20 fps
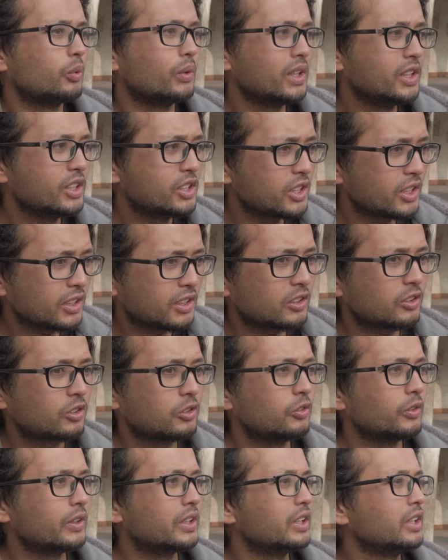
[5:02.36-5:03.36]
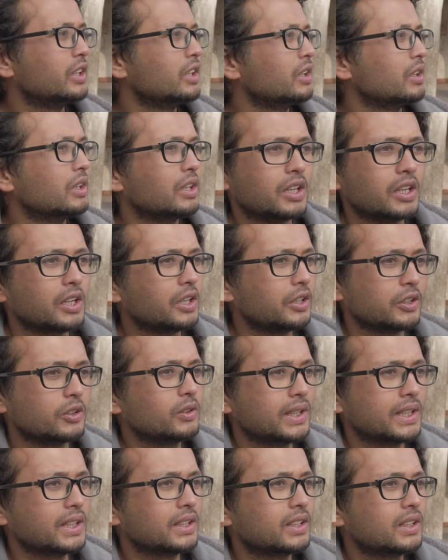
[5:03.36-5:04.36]
religious, very uh, you
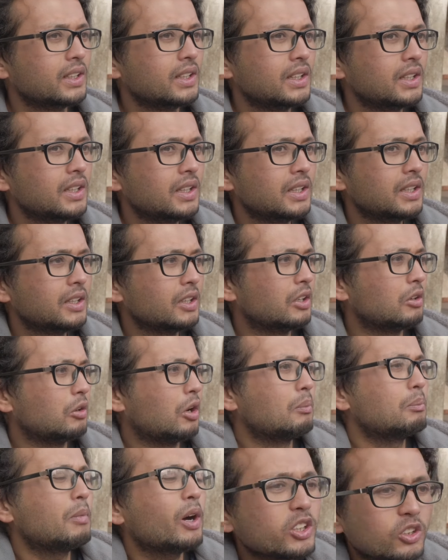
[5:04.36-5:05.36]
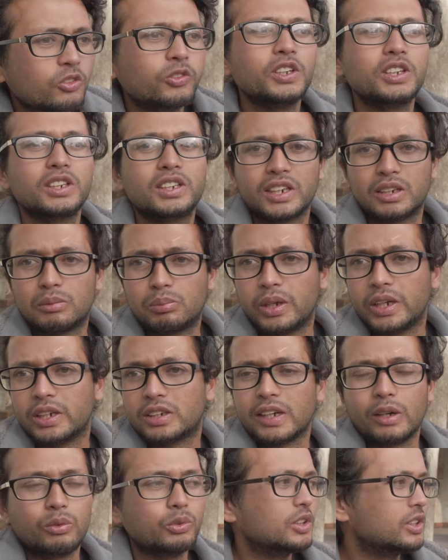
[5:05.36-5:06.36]
know like a must visited
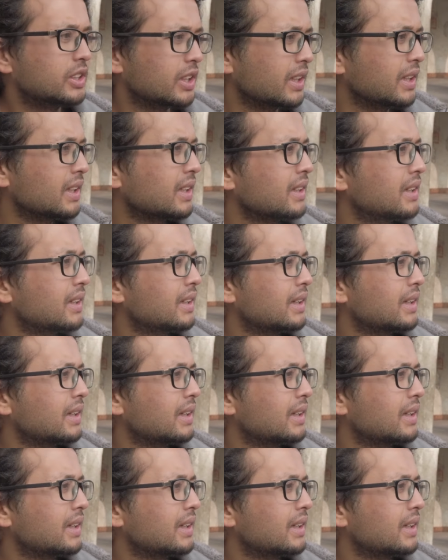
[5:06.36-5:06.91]
place, I would say.